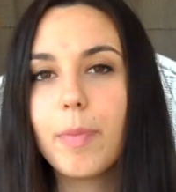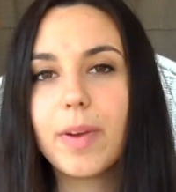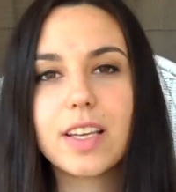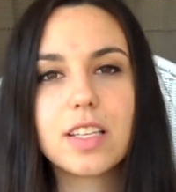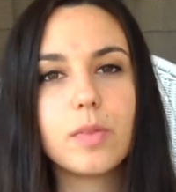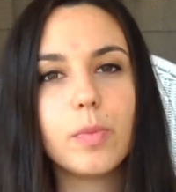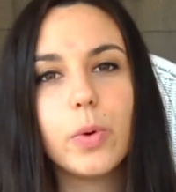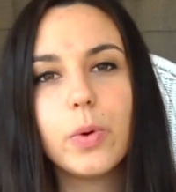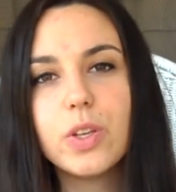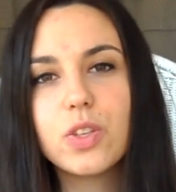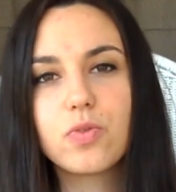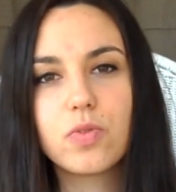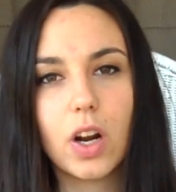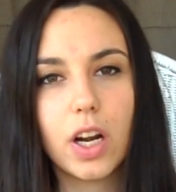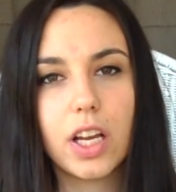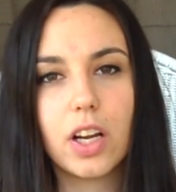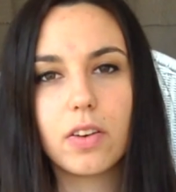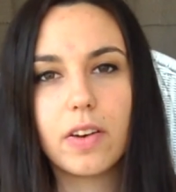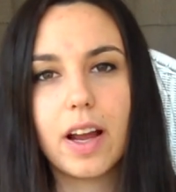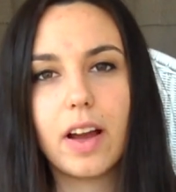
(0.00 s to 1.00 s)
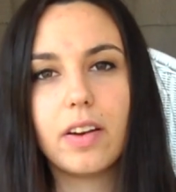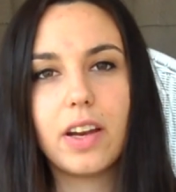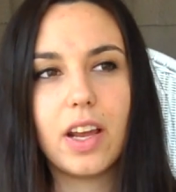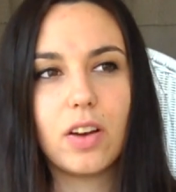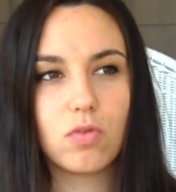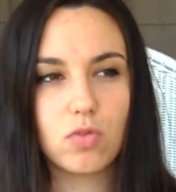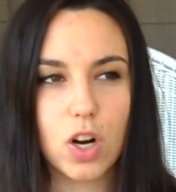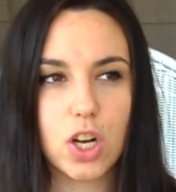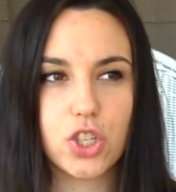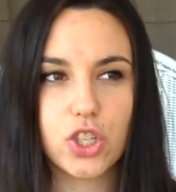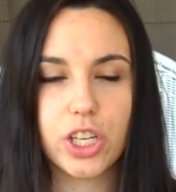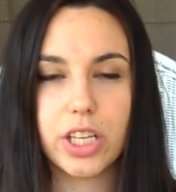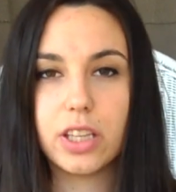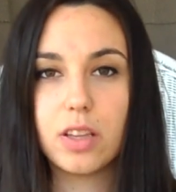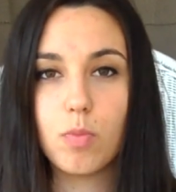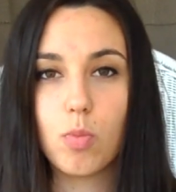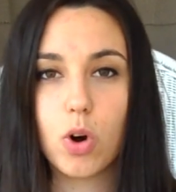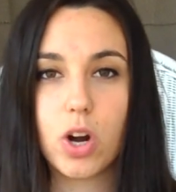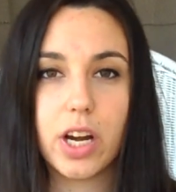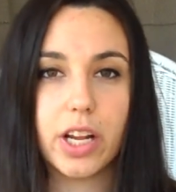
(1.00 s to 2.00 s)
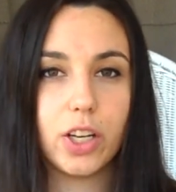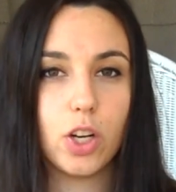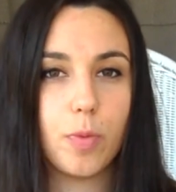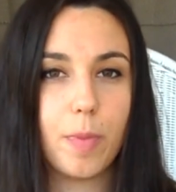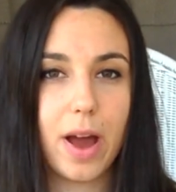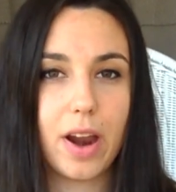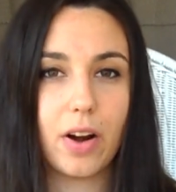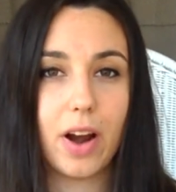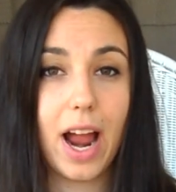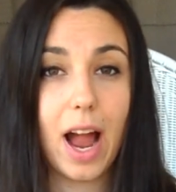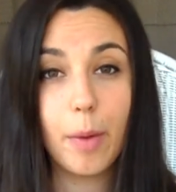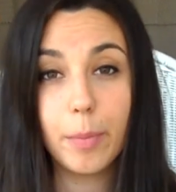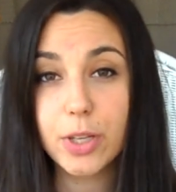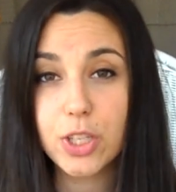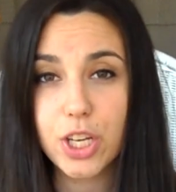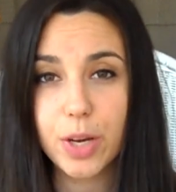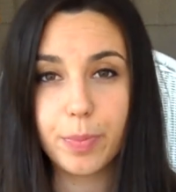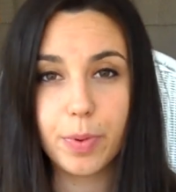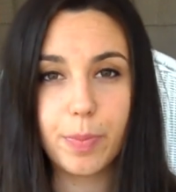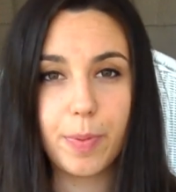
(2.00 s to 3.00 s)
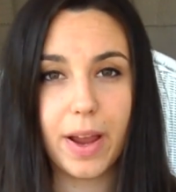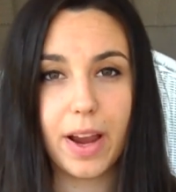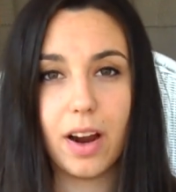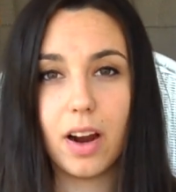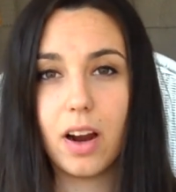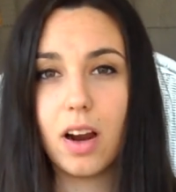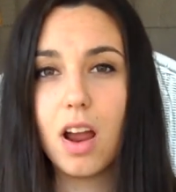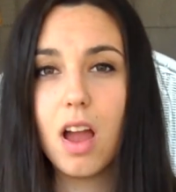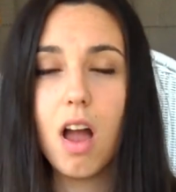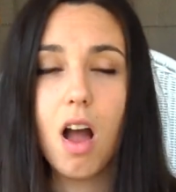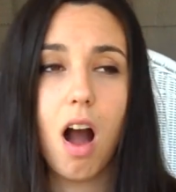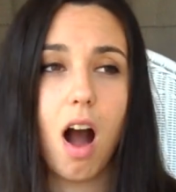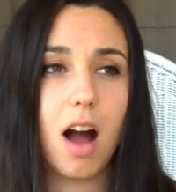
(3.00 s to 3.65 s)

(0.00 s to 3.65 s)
because I'm always running around and rushing in the morning no matter how much I prepare